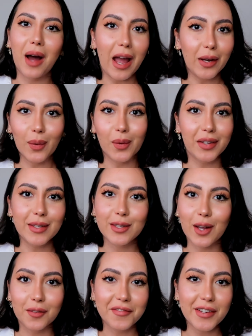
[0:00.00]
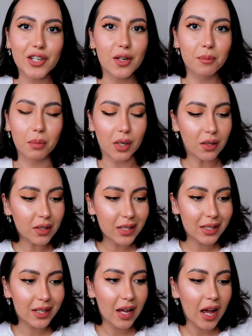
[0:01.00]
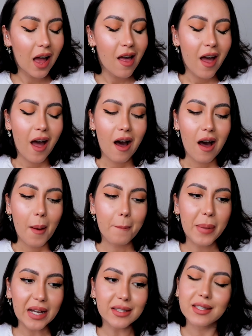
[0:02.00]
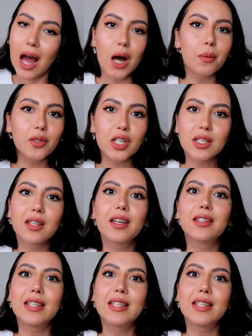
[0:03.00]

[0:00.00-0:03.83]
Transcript: buying all these non-fiction books, because now I'm just like,